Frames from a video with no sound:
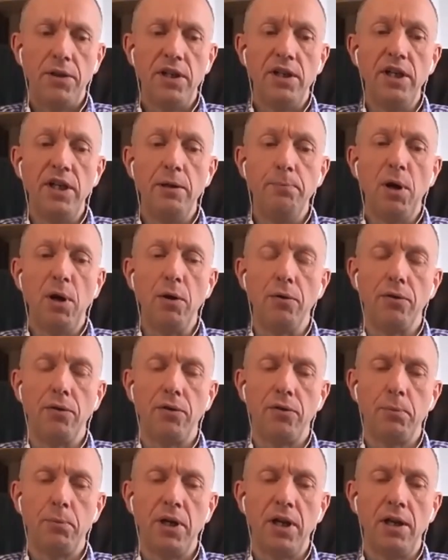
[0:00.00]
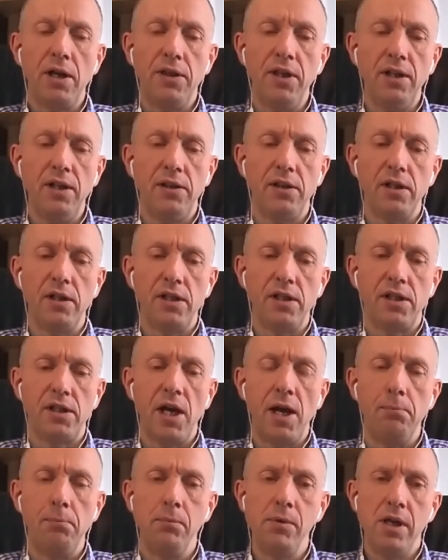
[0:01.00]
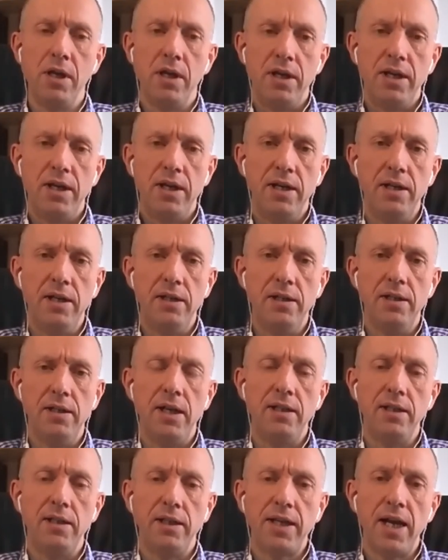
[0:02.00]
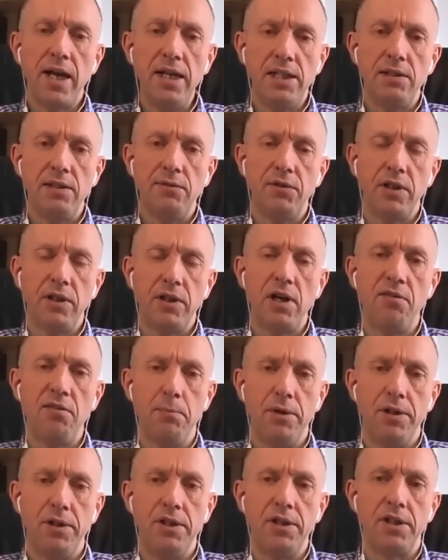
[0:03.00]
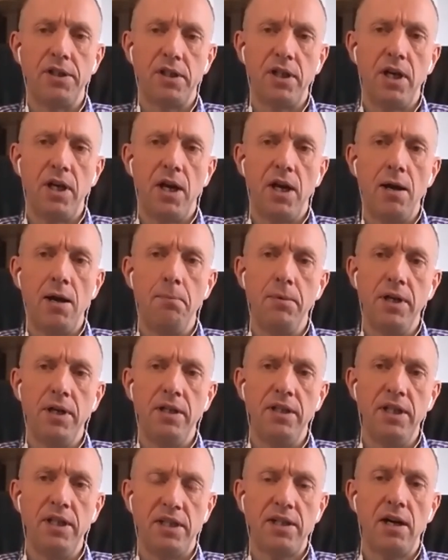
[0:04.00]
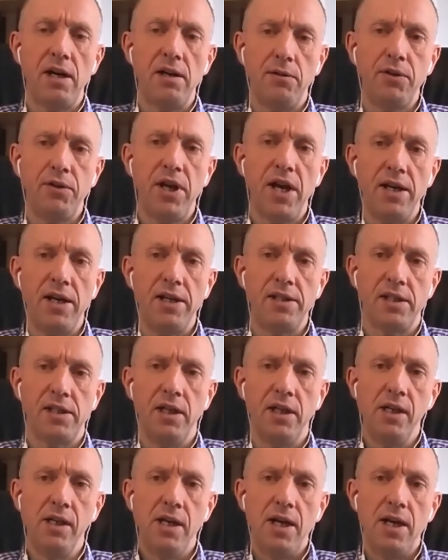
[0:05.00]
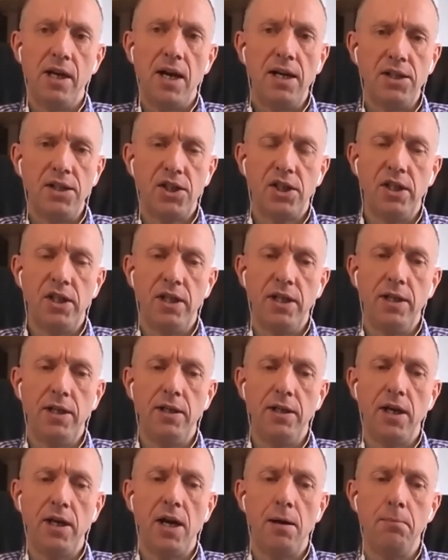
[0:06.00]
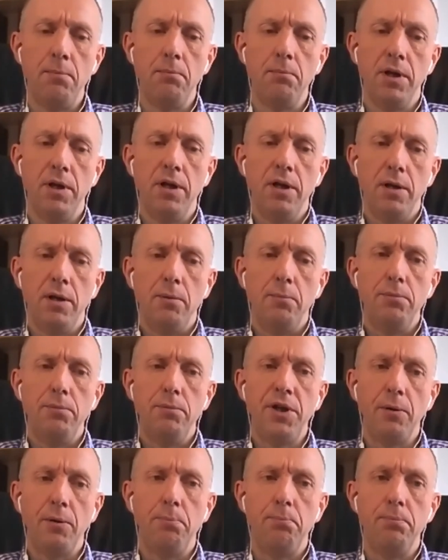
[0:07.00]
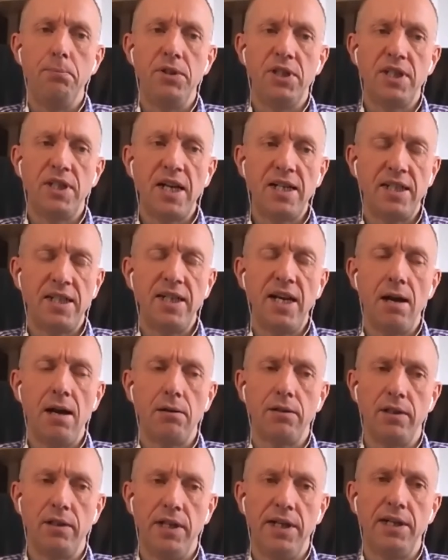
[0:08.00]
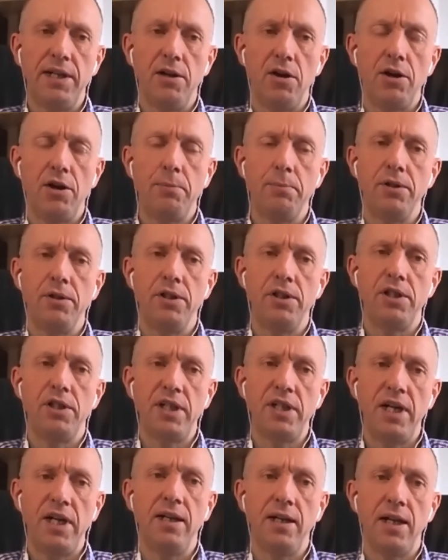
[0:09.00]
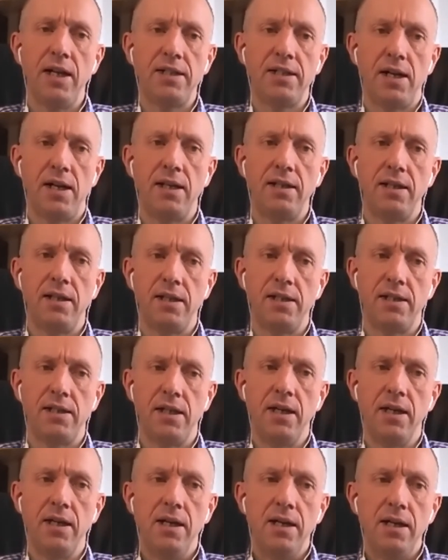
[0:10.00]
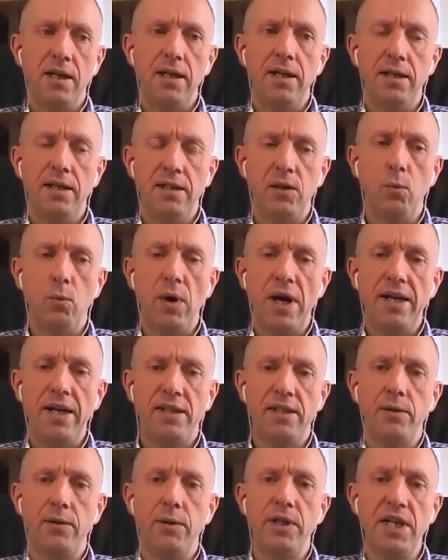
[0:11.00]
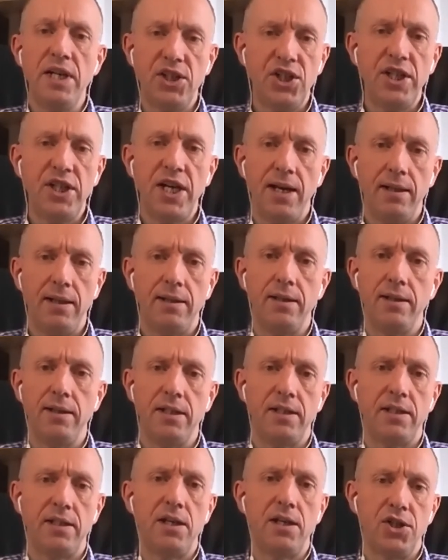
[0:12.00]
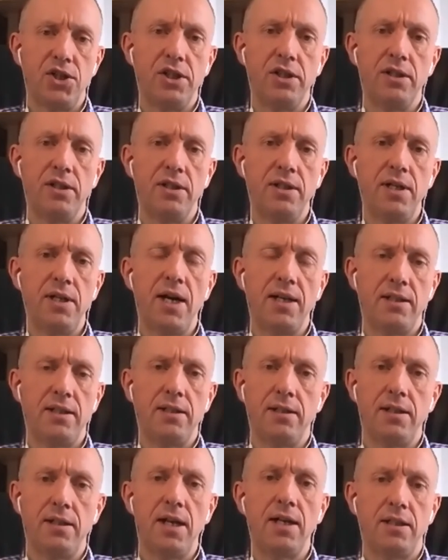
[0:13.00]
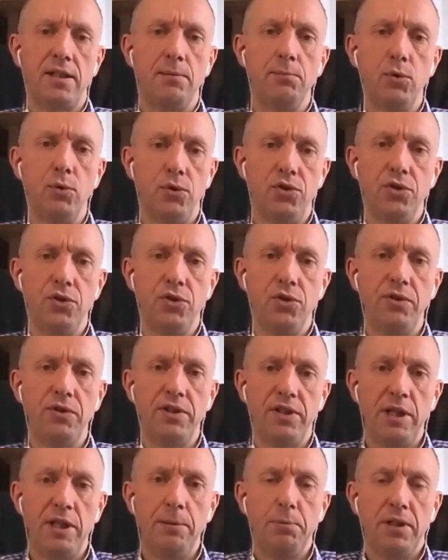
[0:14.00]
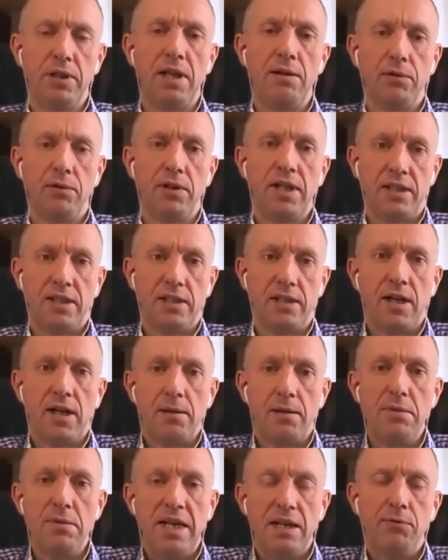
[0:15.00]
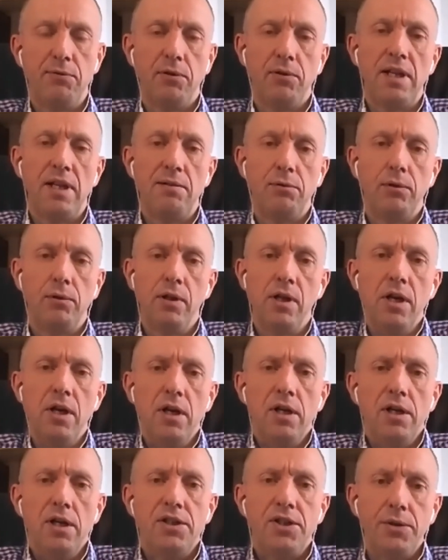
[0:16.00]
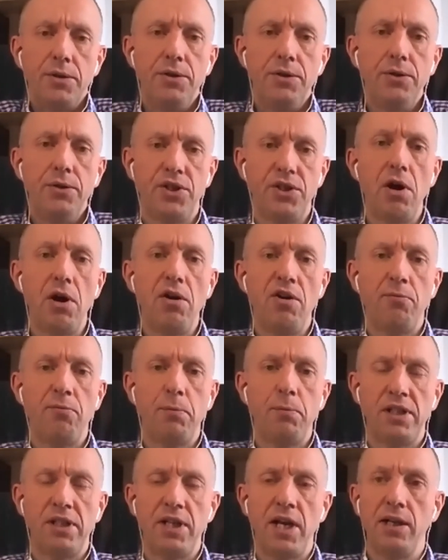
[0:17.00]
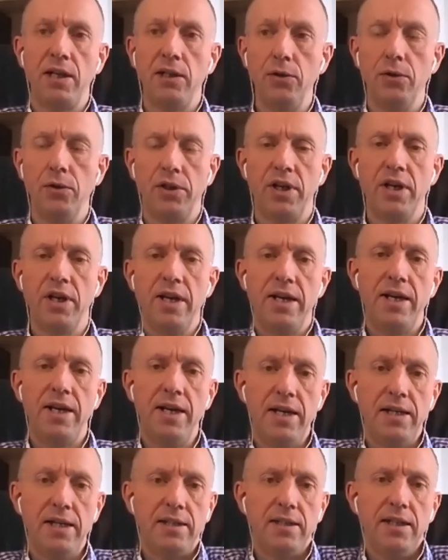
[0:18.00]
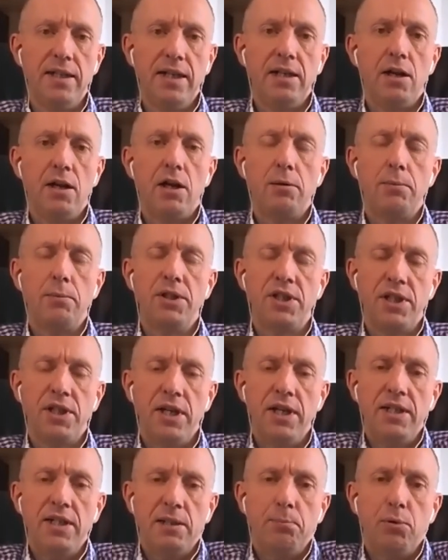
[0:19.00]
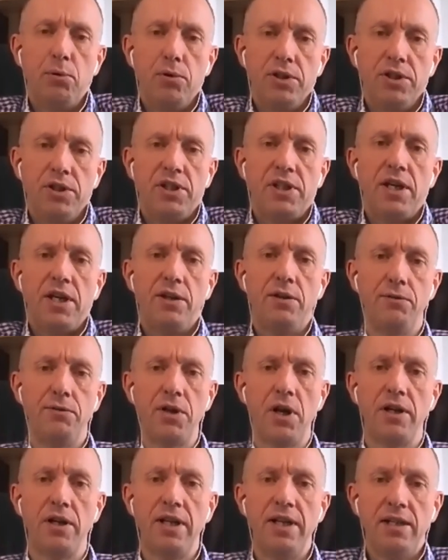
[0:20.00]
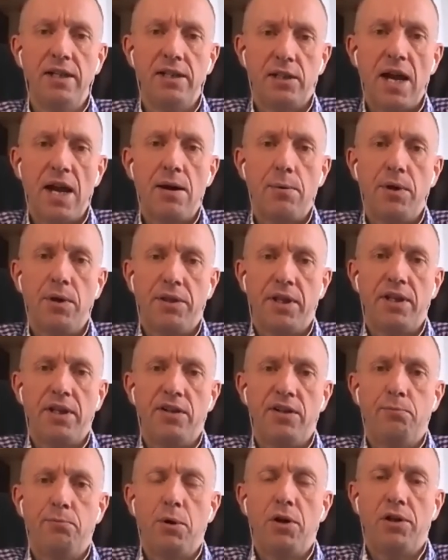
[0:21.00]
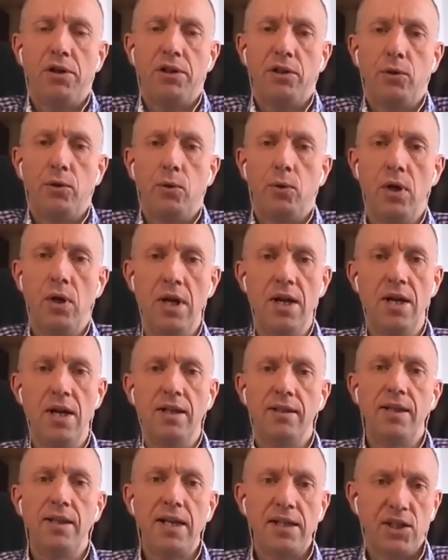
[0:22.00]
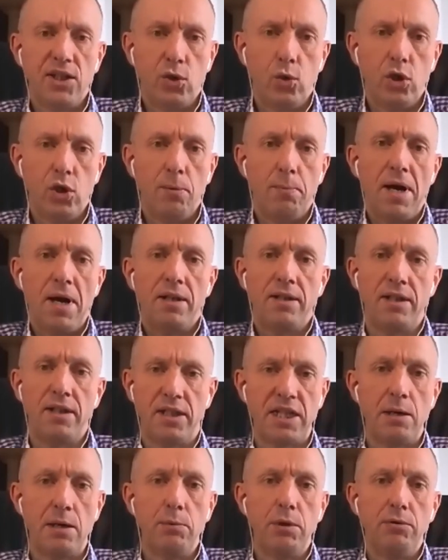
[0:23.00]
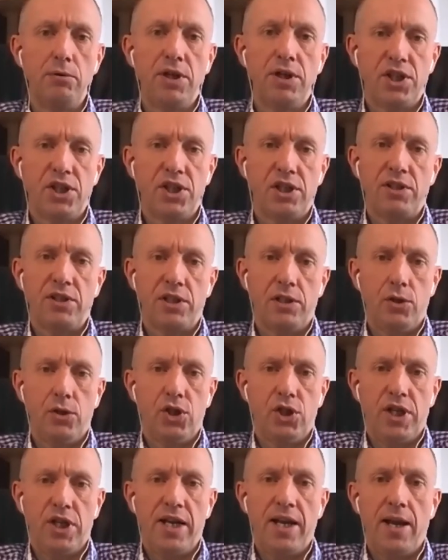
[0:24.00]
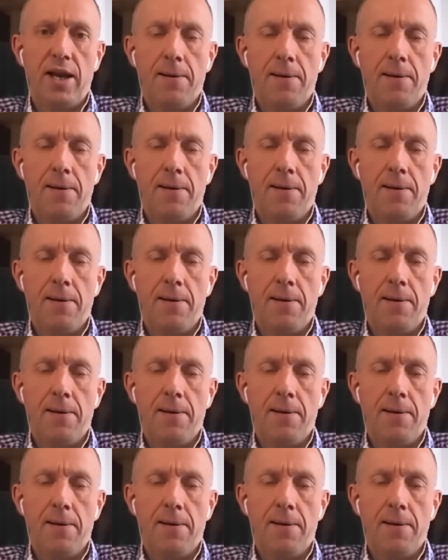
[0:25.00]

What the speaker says: you need both, but I think that in the case of the government, in this kind of case, actually, you know, setting out the legal arguments in a letter like this is a way to initiate the discussion at a more sort of deeper level, at a meaningful level. So you start off by saying, look, here's the legal arguments, here's the points that you've done, here's how we think you've broken the law. Let's talk about this. Can we reach a resolution here?